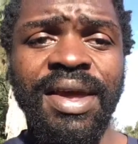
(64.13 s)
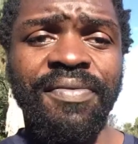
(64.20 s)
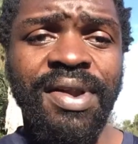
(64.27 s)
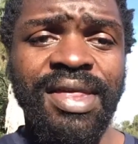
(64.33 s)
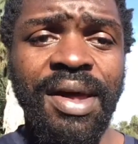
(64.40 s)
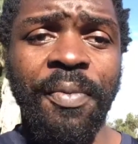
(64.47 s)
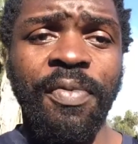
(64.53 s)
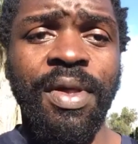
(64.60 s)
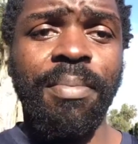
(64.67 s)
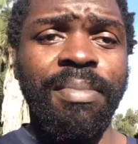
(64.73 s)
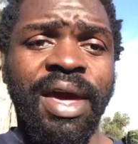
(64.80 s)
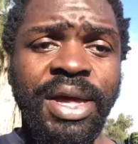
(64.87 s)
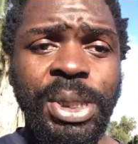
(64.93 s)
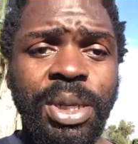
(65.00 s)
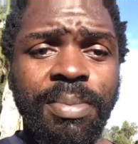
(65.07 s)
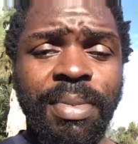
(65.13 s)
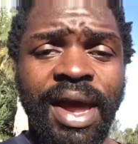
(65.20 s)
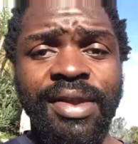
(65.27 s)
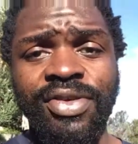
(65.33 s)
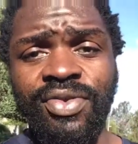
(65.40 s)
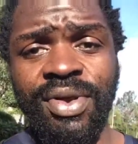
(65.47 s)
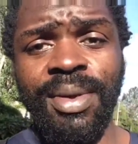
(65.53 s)
Even some of the major
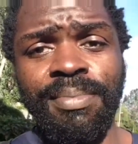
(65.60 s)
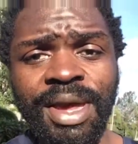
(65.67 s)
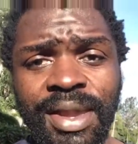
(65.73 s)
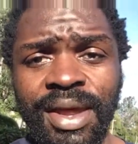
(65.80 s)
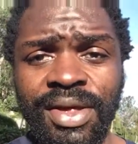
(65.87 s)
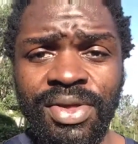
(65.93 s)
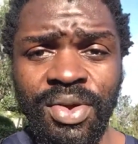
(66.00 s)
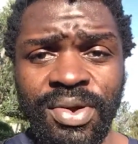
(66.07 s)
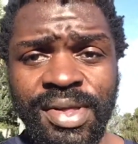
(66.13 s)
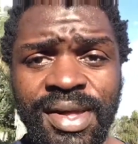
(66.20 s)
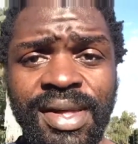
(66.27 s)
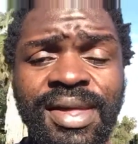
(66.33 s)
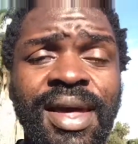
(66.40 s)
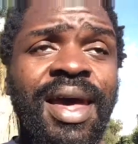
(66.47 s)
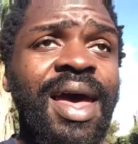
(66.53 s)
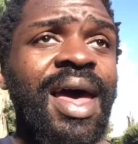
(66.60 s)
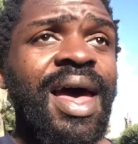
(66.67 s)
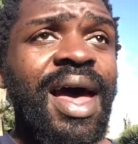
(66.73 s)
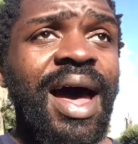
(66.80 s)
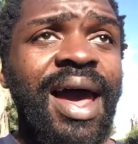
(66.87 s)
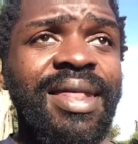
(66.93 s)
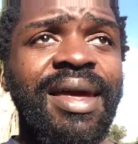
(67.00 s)
mainstream media sources,
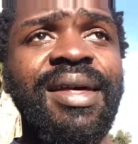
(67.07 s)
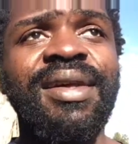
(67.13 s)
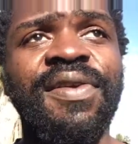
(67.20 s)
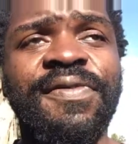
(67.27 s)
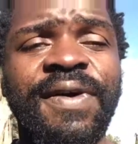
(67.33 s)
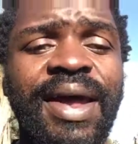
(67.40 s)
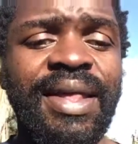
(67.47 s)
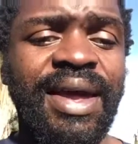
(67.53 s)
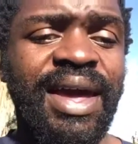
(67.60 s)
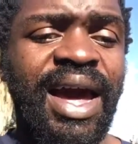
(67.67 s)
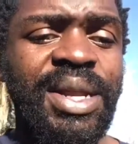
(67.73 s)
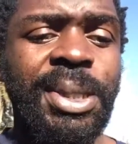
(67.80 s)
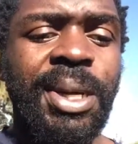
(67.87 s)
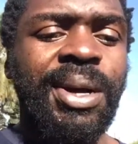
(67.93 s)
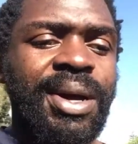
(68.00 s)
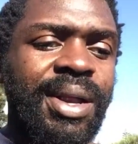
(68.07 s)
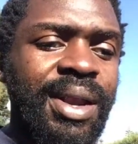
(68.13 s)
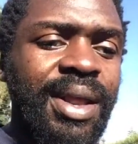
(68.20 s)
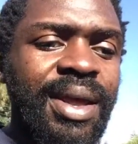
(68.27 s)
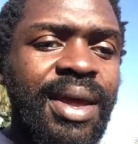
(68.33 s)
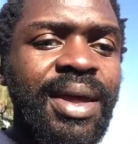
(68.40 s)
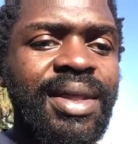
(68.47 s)
I think they're finally catching on.